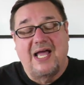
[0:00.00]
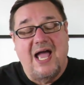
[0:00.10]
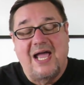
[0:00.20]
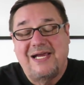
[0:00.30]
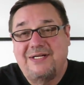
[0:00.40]

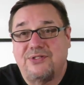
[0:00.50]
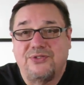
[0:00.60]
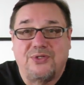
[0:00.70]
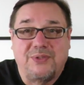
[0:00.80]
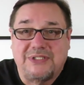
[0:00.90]
I don't
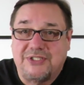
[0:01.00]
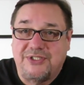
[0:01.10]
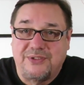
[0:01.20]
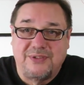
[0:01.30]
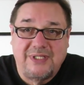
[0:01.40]
know what to
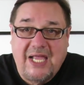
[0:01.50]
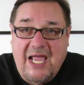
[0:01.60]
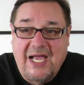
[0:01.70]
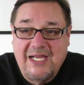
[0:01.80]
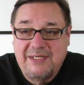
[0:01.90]
do.
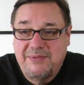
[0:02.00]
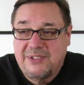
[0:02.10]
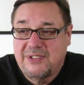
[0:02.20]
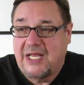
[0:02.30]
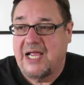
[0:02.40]
I'm
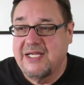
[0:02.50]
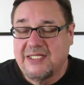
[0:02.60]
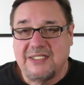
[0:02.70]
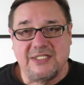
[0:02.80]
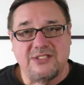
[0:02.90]
a, I
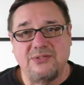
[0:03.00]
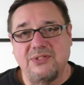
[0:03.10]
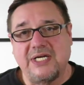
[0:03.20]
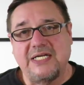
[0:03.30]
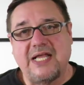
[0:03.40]
got these
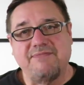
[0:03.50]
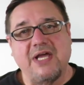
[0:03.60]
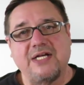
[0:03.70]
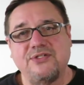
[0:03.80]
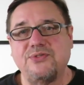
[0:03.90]
suitcases. I've
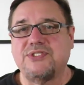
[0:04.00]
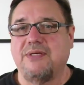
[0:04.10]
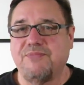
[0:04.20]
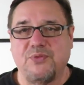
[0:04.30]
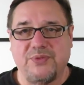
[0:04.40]
got to do
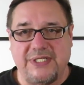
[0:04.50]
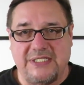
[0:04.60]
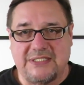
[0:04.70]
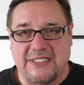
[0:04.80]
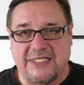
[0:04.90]
something with
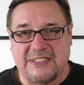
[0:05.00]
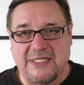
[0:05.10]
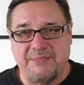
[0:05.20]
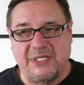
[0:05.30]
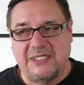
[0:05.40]
these things.
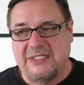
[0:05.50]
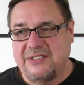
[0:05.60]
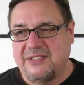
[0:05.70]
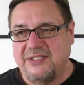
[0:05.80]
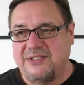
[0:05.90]
I mean, you,
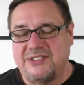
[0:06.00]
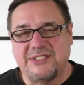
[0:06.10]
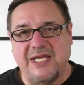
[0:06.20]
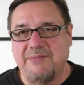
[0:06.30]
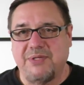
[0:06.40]
you
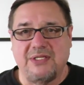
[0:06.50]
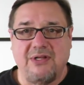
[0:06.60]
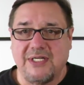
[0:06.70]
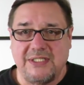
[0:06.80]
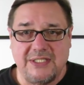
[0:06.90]
just can't be
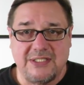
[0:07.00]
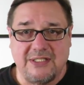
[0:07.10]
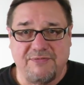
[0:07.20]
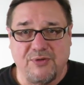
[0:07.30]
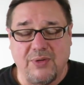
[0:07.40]
lugging this stuff